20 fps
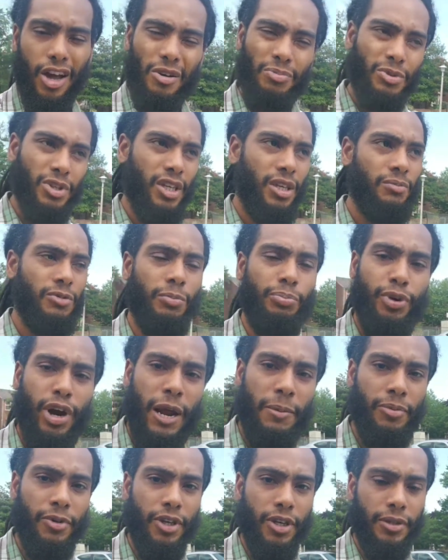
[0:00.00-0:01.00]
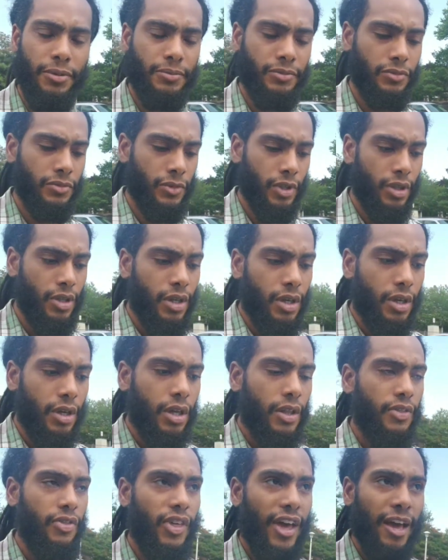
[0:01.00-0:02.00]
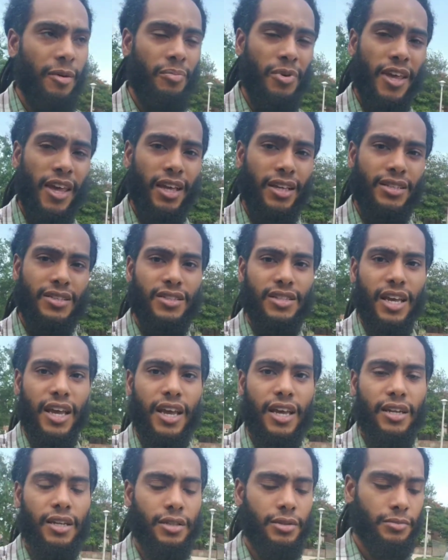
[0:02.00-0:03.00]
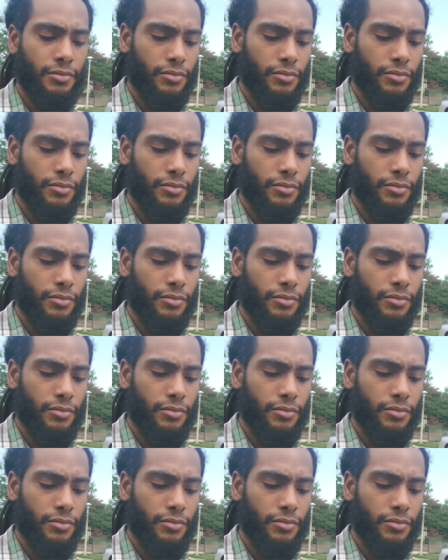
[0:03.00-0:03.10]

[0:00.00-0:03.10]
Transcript: upkeep the property. That being said,